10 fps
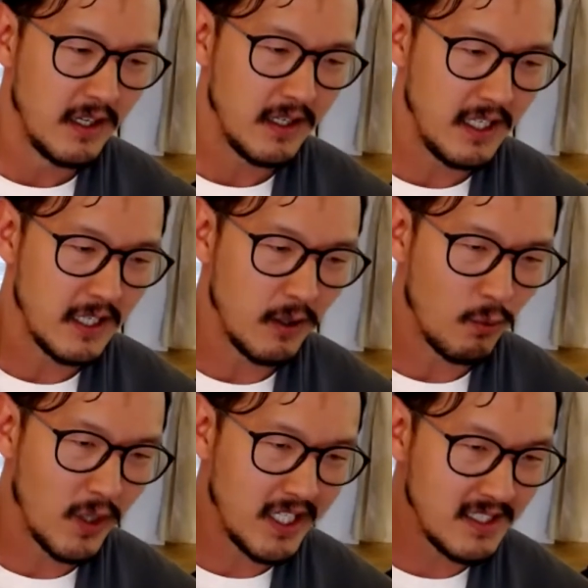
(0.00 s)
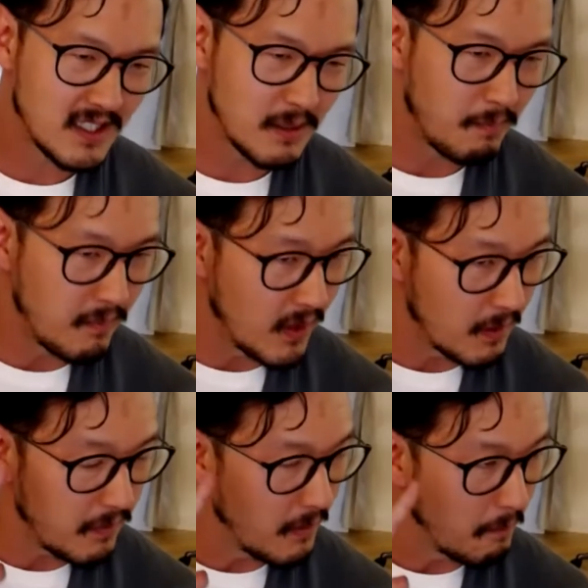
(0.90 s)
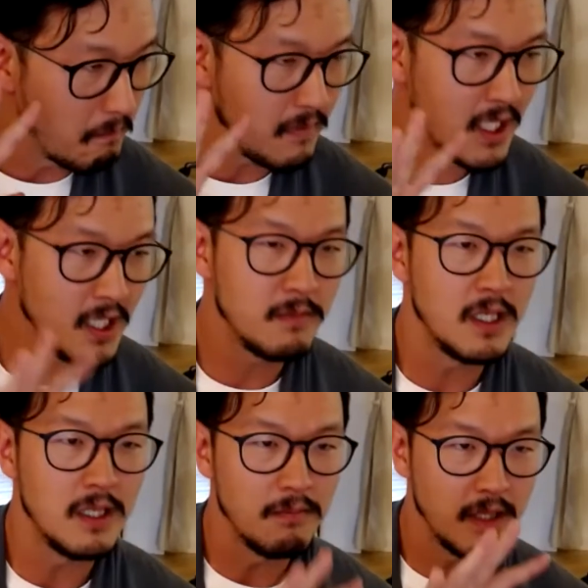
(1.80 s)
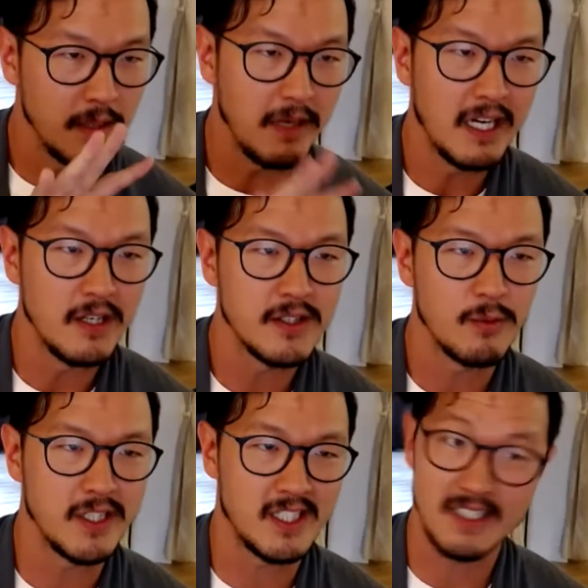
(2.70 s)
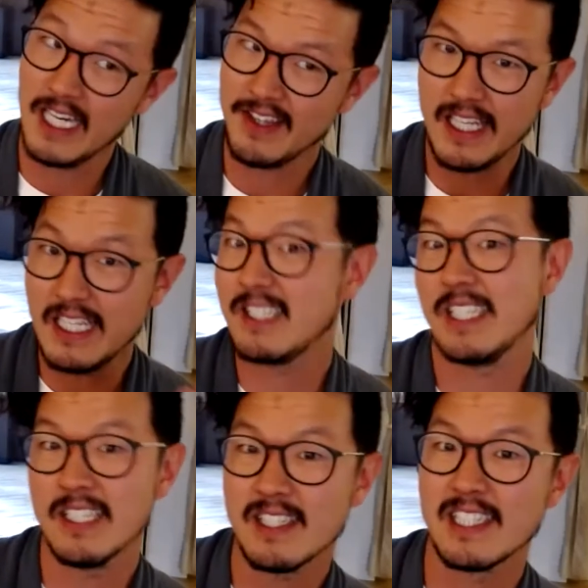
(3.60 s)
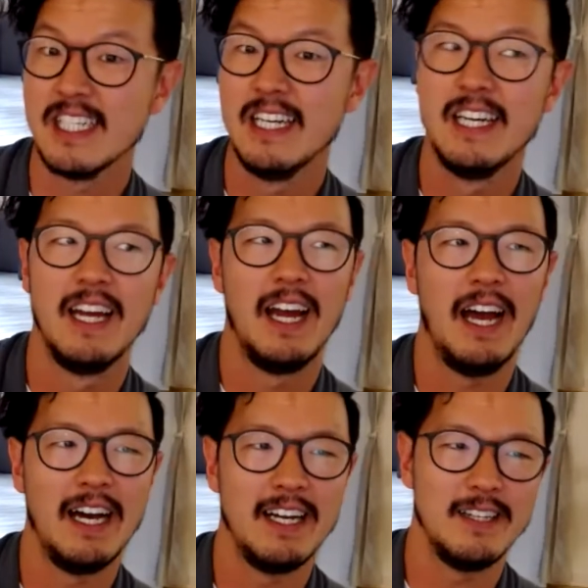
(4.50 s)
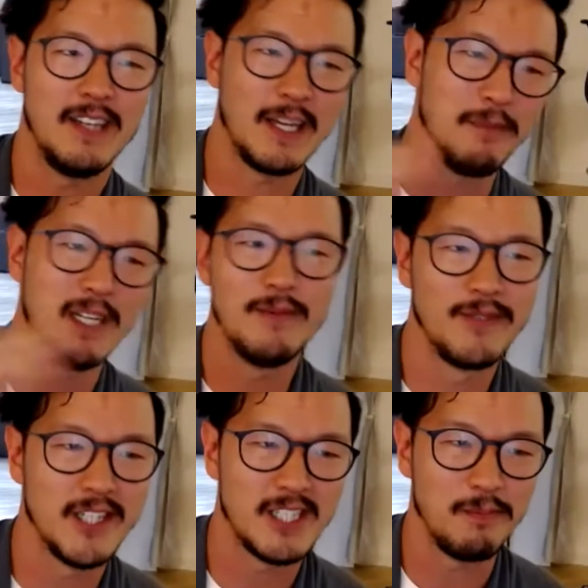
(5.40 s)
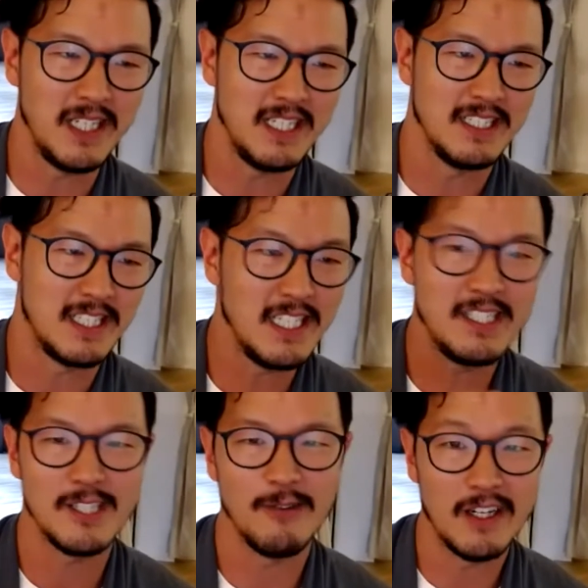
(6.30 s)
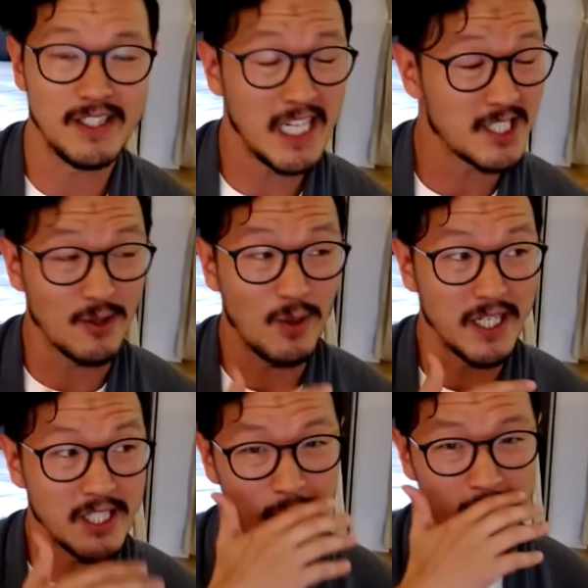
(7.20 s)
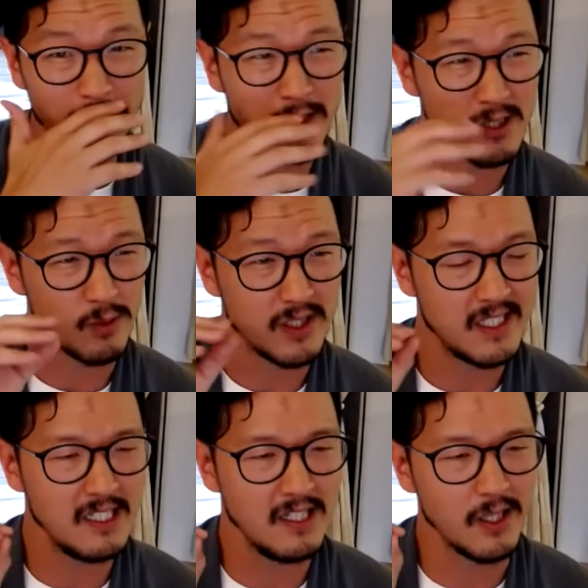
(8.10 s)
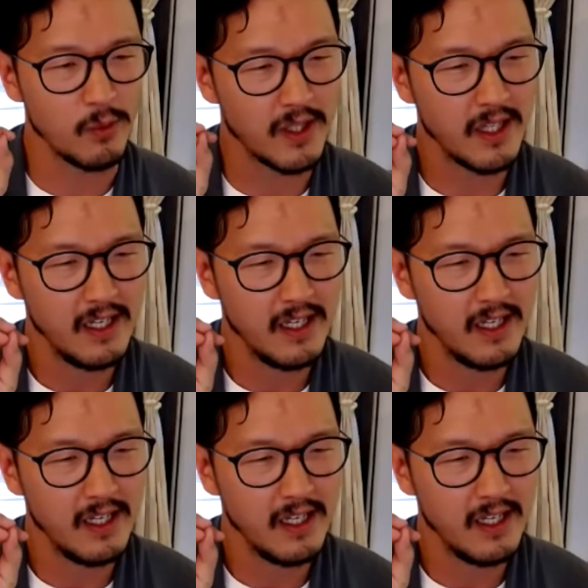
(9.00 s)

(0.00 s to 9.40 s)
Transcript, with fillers: you know what is the the, the minimum amount, which is not the easiest. Uh, like minimum doesn't mean it's the easier route. It's actually quite tricky because we're dealing with,